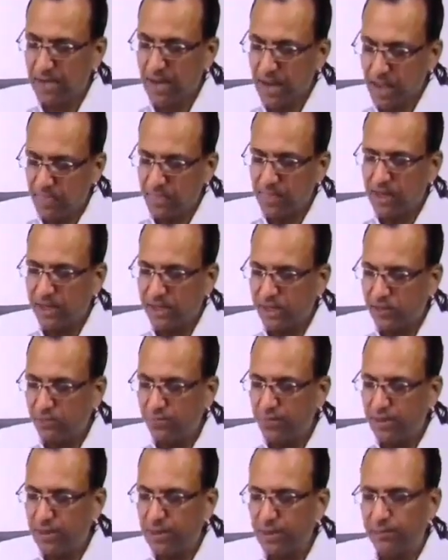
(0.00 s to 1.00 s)
There is
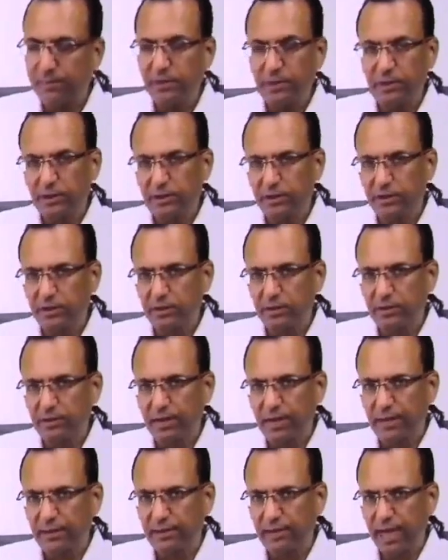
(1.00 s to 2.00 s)
weak depressor.
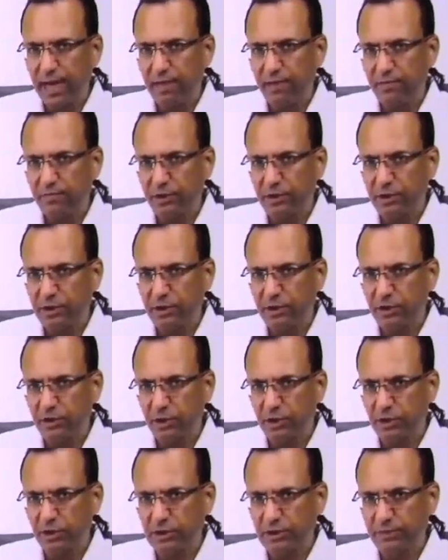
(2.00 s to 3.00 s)
That time, which is the
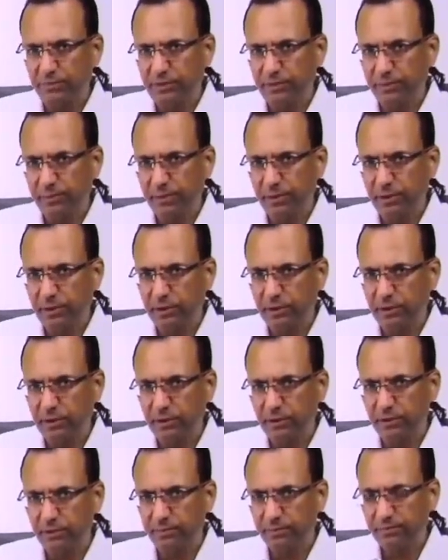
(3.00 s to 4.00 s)
chief
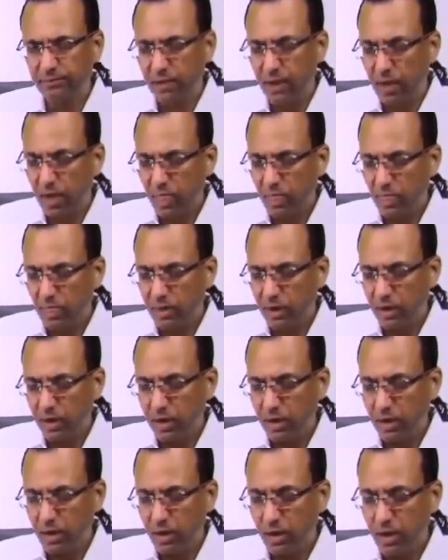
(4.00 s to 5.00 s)
depressor?
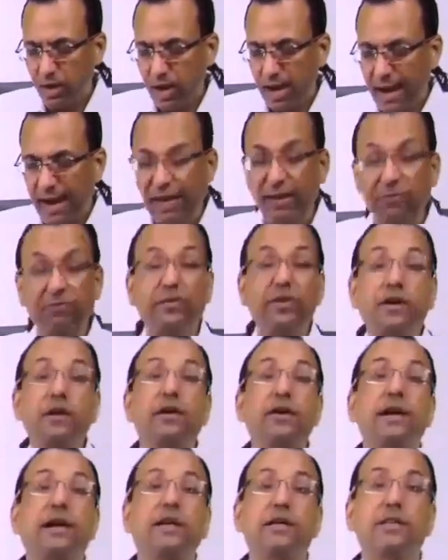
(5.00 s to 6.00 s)
The inferior
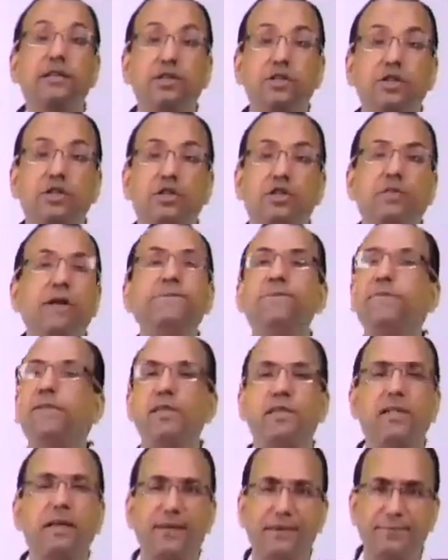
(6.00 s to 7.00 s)
rectus. Simple
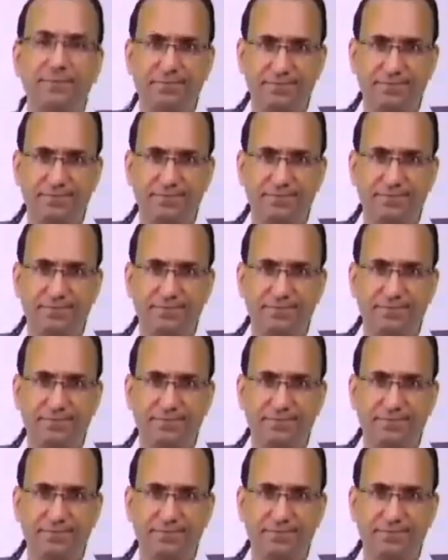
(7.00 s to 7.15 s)
thing.